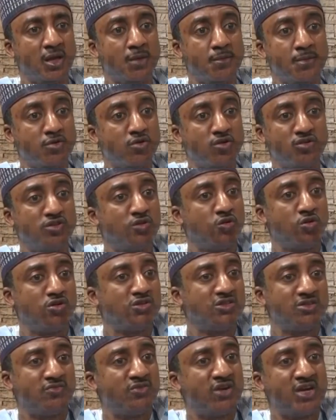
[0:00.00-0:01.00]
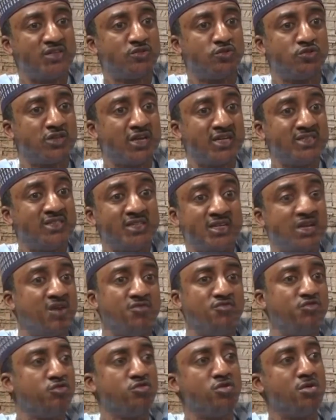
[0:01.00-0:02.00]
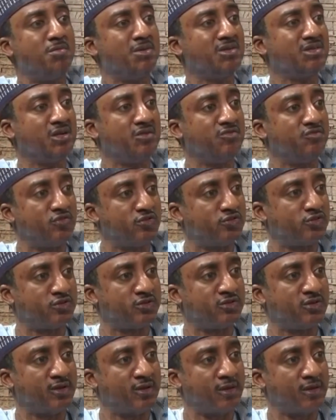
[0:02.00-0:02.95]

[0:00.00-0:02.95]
Because in all civilized society, they are full combatant force.